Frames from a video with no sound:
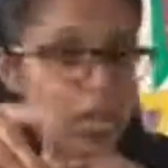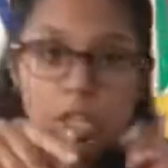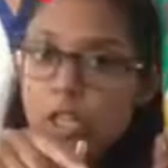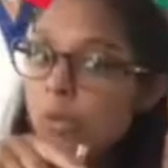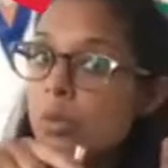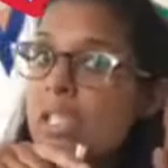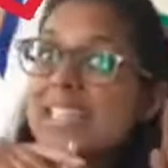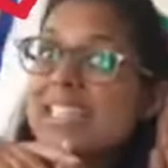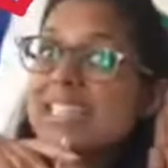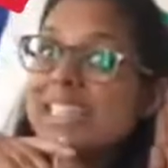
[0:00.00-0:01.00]
You will need to
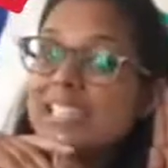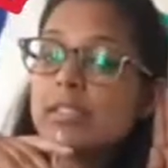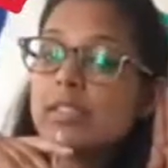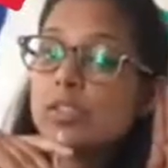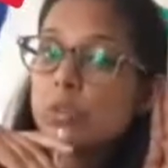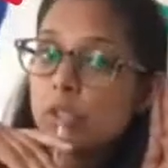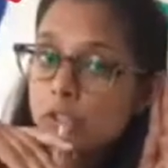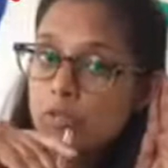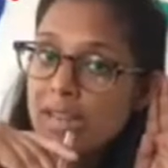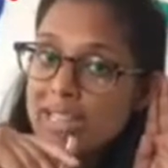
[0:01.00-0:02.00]
listen to what your
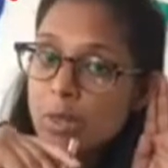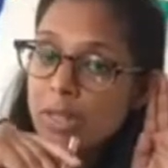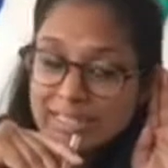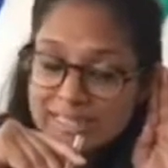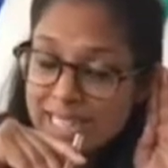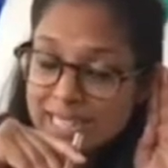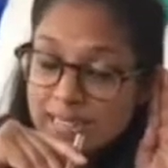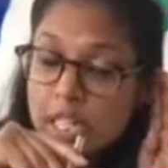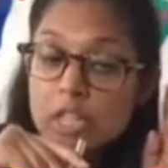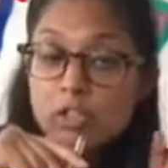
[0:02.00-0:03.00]
adult says.
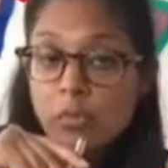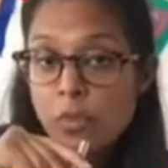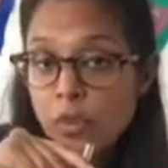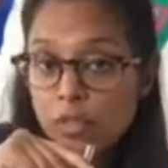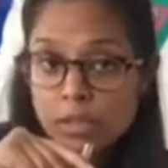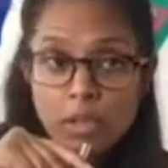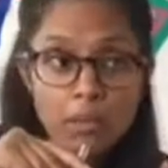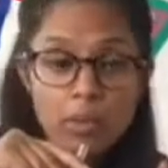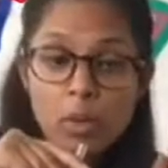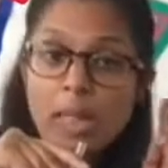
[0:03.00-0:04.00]
So, for
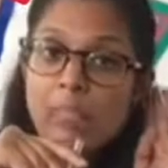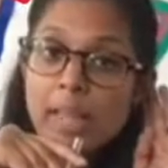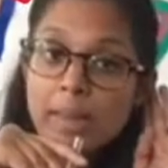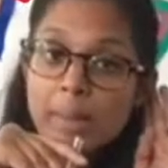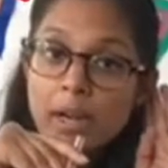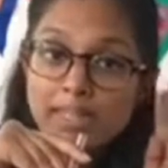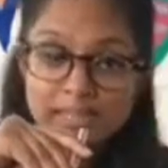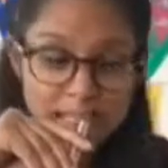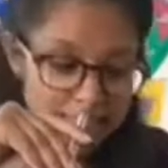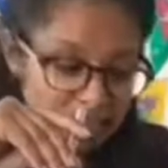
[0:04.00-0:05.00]
example, they might
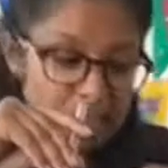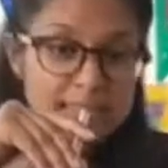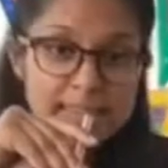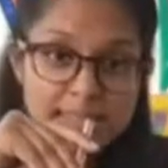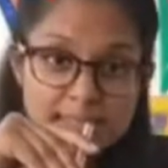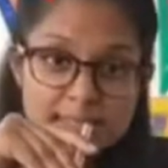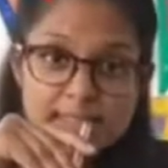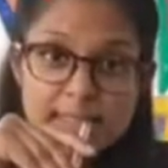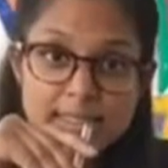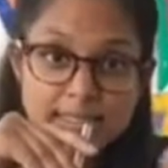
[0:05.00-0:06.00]
say
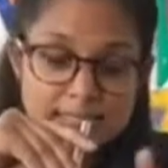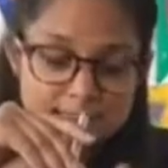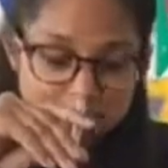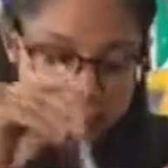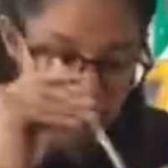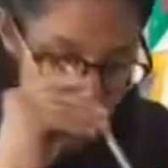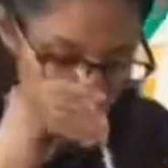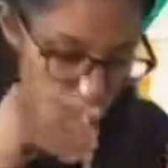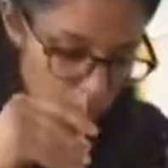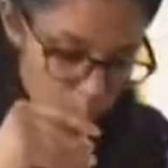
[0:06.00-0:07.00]
S.
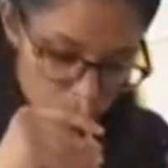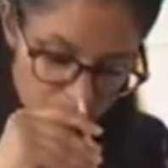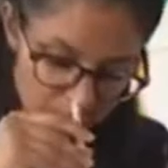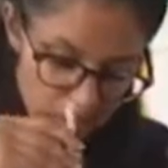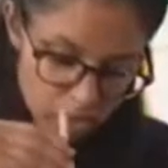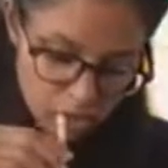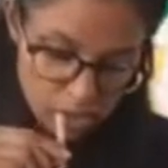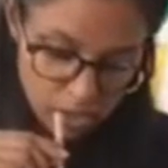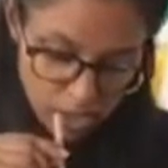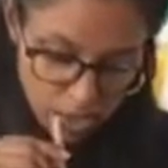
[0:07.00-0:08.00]
You will need to
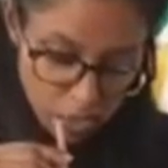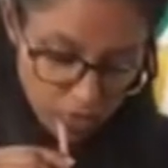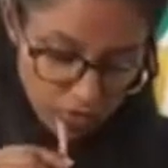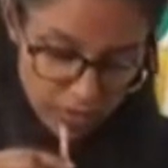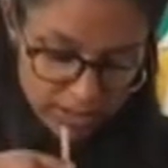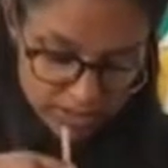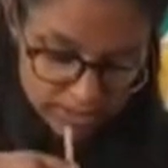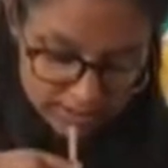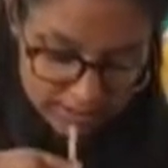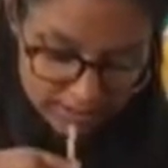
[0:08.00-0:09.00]
look for the
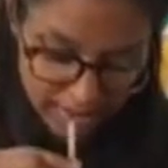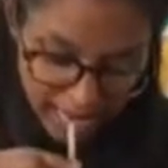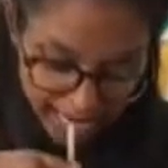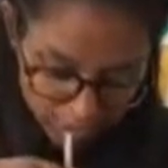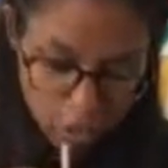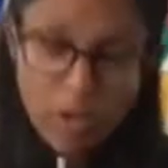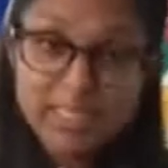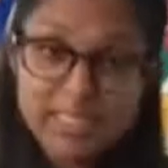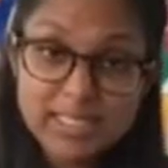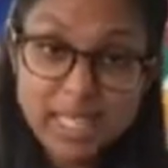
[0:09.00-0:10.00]
S and try and
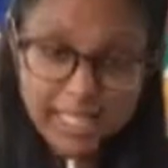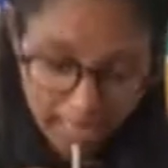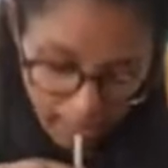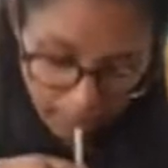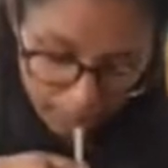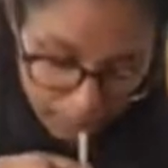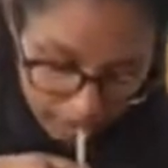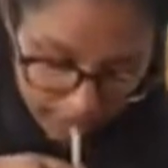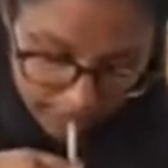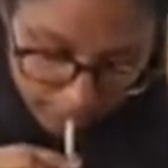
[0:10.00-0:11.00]
suck it up like
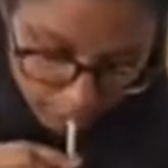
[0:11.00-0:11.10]
this.